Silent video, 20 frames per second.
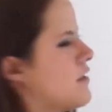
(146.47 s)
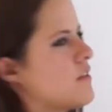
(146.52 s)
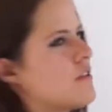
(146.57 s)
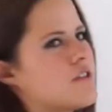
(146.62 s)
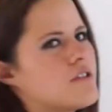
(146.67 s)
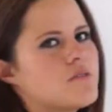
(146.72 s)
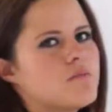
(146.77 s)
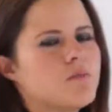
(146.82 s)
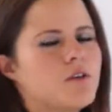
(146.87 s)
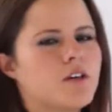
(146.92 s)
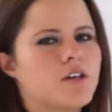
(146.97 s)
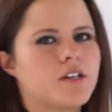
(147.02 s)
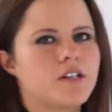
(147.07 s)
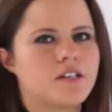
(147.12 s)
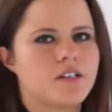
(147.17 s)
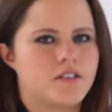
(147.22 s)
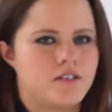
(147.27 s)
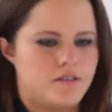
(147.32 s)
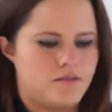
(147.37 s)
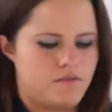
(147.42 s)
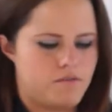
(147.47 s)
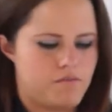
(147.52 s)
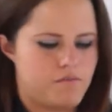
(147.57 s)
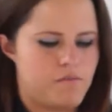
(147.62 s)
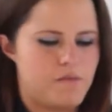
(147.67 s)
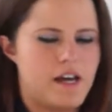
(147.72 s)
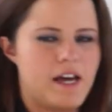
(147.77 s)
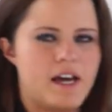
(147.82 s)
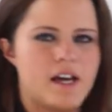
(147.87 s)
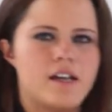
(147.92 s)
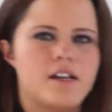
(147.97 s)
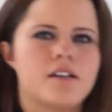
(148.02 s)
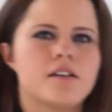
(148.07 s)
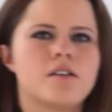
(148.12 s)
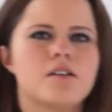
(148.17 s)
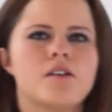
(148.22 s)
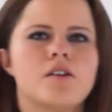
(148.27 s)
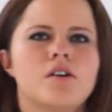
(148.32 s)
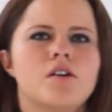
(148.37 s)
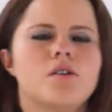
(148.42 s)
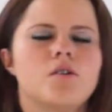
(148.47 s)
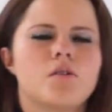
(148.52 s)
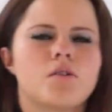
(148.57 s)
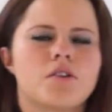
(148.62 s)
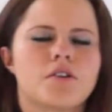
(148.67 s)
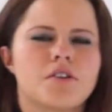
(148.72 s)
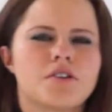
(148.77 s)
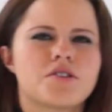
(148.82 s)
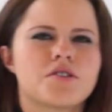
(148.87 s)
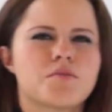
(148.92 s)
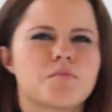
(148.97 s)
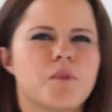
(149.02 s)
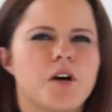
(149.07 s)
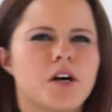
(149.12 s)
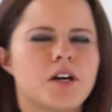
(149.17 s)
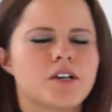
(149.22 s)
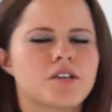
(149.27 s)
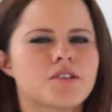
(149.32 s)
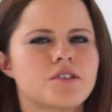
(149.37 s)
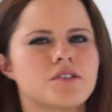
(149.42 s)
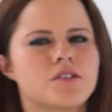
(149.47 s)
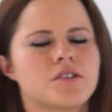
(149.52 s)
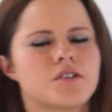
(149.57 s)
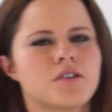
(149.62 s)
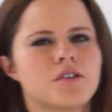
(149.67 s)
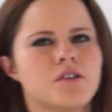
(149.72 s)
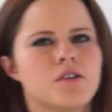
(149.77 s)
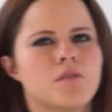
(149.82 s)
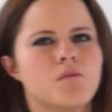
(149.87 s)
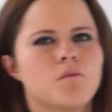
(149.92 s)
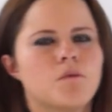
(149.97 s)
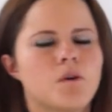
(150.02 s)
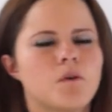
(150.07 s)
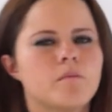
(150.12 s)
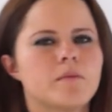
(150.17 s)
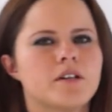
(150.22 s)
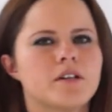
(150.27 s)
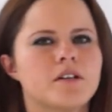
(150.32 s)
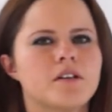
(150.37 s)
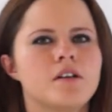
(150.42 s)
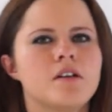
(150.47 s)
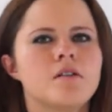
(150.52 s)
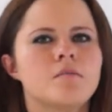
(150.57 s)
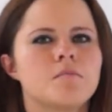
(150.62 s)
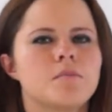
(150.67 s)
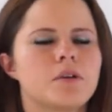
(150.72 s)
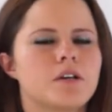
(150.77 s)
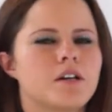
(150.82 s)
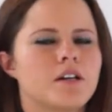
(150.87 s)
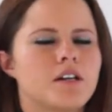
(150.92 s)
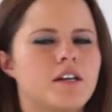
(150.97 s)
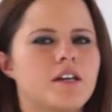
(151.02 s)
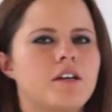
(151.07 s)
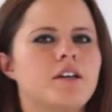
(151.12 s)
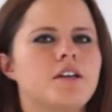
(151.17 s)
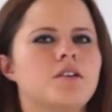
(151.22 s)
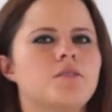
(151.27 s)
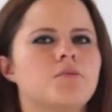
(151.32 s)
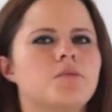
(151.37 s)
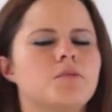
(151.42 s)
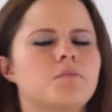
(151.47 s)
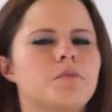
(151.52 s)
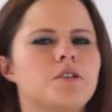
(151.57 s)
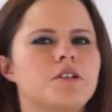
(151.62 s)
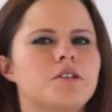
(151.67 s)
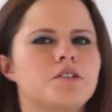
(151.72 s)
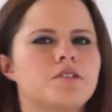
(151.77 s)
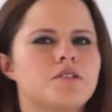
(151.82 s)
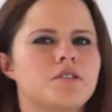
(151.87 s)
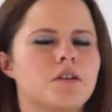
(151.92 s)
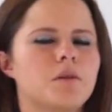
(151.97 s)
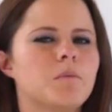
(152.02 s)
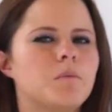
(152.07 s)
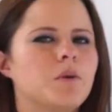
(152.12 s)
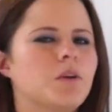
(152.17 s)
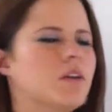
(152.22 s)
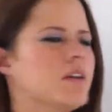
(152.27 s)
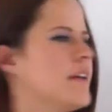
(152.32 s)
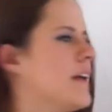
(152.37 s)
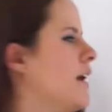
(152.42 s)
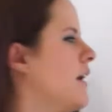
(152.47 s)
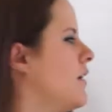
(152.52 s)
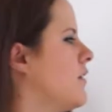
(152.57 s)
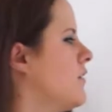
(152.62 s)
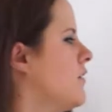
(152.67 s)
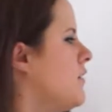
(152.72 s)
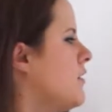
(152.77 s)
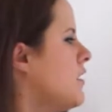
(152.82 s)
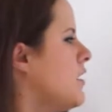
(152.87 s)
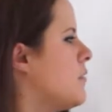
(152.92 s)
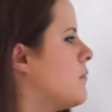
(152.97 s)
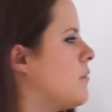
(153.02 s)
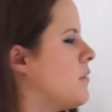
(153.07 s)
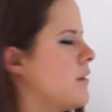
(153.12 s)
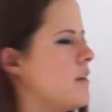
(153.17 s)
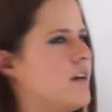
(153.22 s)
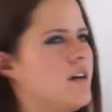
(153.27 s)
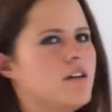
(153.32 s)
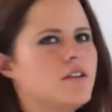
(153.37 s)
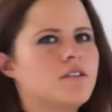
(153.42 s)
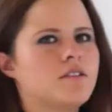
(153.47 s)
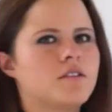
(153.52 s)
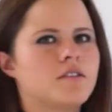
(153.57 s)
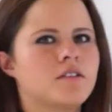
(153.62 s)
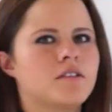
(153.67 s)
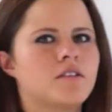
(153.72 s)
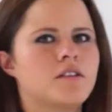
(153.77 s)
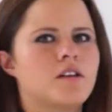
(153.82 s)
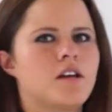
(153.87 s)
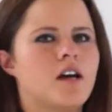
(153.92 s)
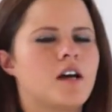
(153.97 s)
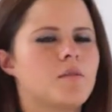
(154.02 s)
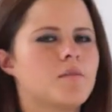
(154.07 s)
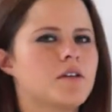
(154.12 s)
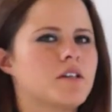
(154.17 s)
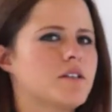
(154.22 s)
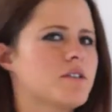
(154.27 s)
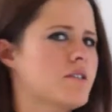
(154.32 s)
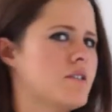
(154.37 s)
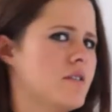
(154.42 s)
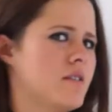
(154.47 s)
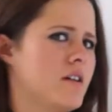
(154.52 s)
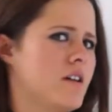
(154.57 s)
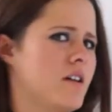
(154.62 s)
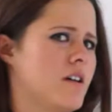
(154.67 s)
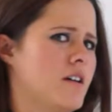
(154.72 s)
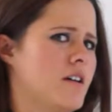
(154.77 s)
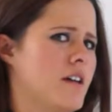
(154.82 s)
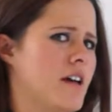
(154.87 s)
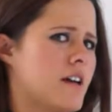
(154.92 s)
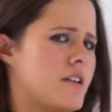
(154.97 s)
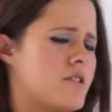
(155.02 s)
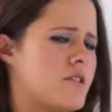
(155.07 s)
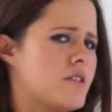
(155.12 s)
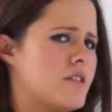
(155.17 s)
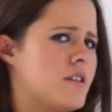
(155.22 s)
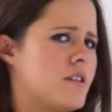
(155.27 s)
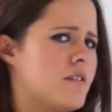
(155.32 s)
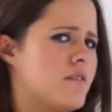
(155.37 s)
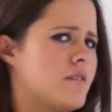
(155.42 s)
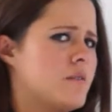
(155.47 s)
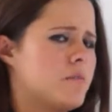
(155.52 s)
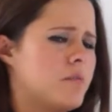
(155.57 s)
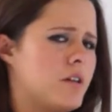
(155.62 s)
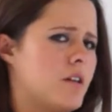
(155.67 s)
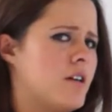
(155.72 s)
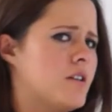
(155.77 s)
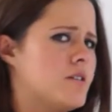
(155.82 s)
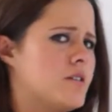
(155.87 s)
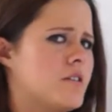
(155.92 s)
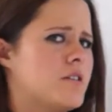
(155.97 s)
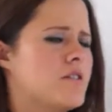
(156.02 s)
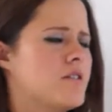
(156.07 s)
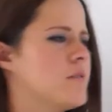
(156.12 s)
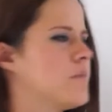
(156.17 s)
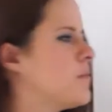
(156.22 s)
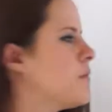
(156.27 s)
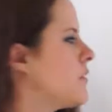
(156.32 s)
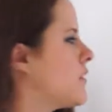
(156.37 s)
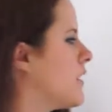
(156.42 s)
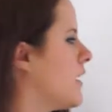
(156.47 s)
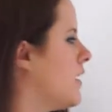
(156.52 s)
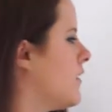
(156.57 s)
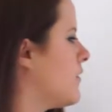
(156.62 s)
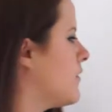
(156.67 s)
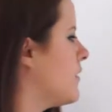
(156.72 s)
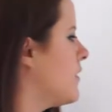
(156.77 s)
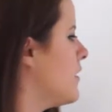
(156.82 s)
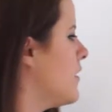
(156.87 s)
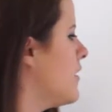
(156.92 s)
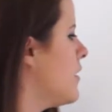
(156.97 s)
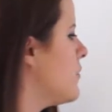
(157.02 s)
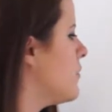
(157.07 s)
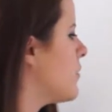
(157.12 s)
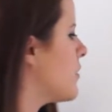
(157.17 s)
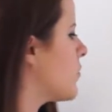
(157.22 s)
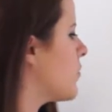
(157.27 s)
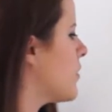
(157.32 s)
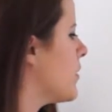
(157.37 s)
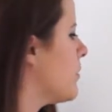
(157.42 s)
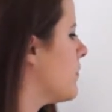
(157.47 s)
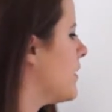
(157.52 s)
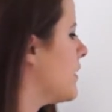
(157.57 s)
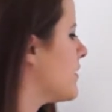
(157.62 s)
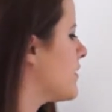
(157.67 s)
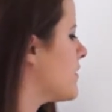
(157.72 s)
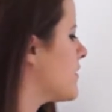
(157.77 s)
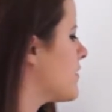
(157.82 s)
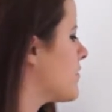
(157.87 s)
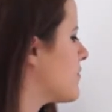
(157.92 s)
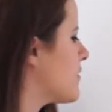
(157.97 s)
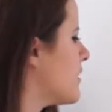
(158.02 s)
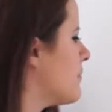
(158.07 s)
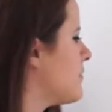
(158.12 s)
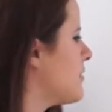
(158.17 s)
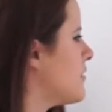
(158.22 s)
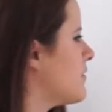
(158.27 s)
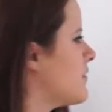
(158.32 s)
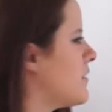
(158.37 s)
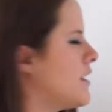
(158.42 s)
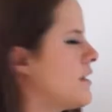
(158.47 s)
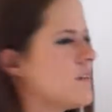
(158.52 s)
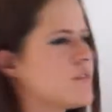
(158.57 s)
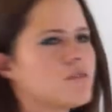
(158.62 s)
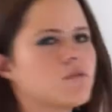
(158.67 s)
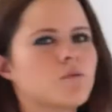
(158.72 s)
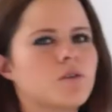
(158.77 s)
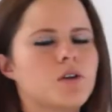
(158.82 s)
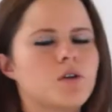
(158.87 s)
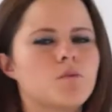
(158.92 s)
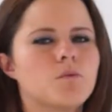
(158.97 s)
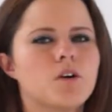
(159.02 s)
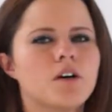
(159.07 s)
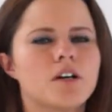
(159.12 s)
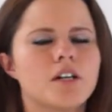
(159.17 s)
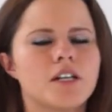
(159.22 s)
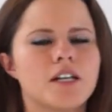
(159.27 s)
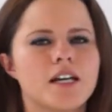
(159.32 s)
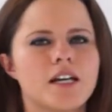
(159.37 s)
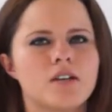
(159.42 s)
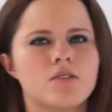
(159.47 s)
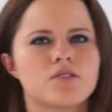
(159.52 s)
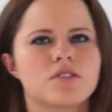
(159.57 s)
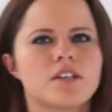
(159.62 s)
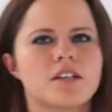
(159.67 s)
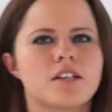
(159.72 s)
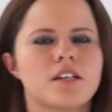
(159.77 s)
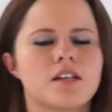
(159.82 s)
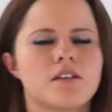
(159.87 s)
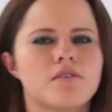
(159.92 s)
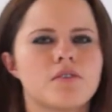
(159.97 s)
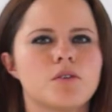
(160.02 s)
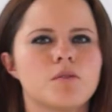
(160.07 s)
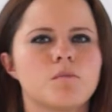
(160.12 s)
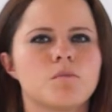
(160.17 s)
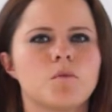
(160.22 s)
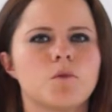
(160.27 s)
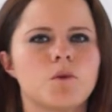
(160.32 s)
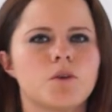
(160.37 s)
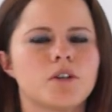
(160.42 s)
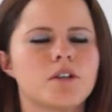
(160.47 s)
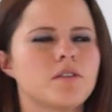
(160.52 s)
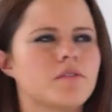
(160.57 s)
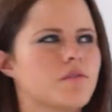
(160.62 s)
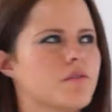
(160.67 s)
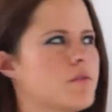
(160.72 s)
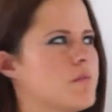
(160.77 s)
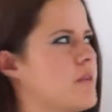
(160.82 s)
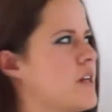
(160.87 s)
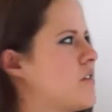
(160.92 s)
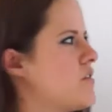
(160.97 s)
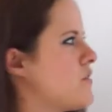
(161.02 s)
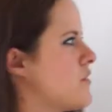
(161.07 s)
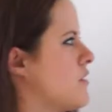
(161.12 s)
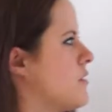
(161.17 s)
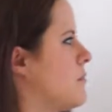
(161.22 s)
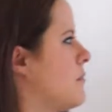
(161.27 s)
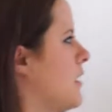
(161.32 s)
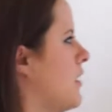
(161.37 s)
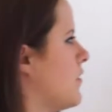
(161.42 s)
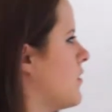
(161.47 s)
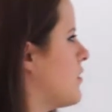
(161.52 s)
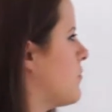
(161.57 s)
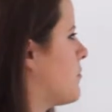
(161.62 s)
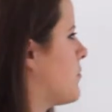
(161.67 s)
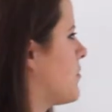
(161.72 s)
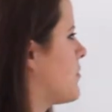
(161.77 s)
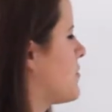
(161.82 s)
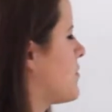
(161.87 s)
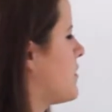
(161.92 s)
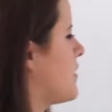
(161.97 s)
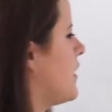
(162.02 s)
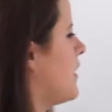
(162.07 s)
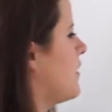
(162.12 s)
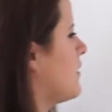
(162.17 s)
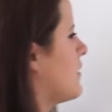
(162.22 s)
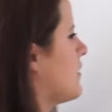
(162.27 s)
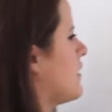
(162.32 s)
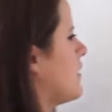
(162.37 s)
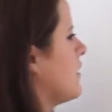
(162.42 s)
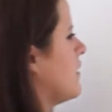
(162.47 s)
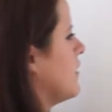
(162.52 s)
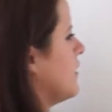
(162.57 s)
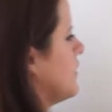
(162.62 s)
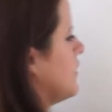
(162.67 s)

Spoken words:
the smart man or the smart woman, but again it would be a simple noun plus an adjective plus a simple noun. But we want descriptive nouns. We want nouns that give you more information about the personality.